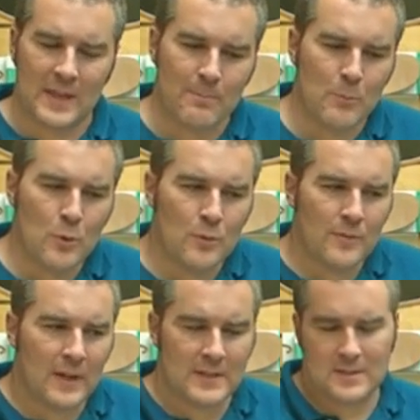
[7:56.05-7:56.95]
and they
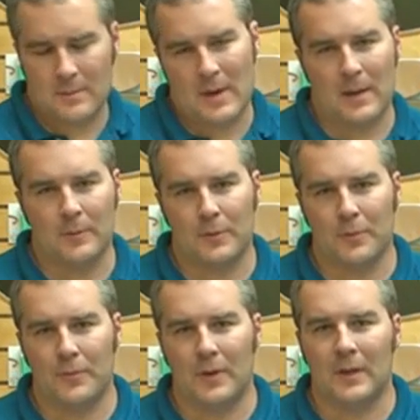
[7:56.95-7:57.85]
move against the bottom of
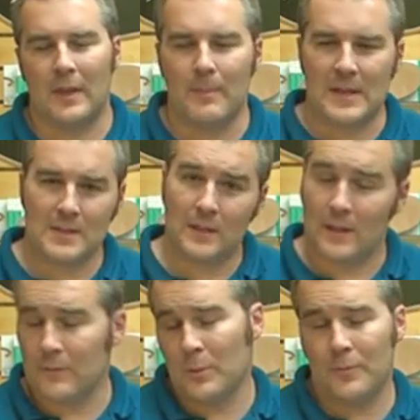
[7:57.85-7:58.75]
your foot. They basically
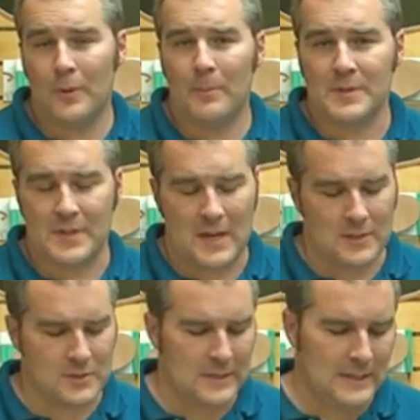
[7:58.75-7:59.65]
give you a foot
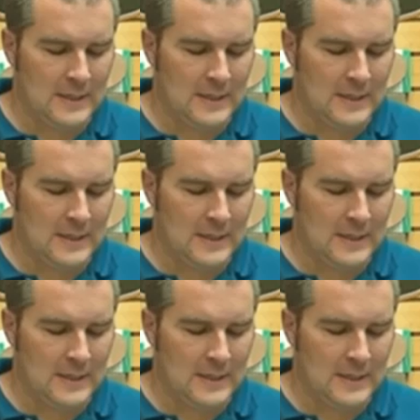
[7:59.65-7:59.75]
massage.